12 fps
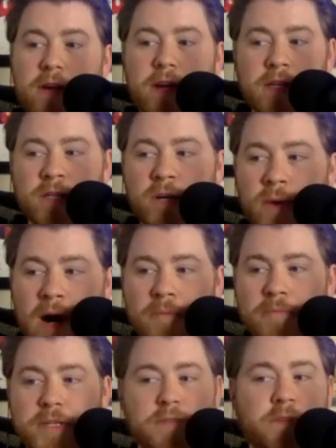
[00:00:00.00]
He can go out
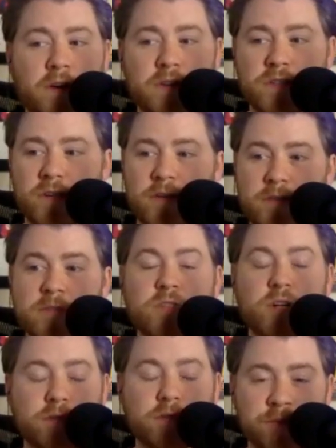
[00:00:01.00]
and be a very
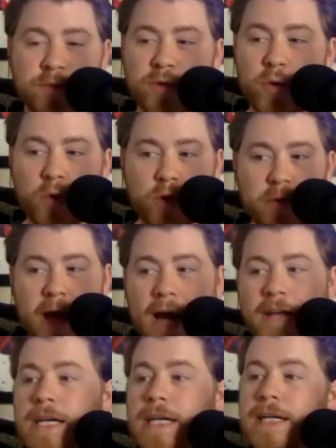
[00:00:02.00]
serviceable quarterback.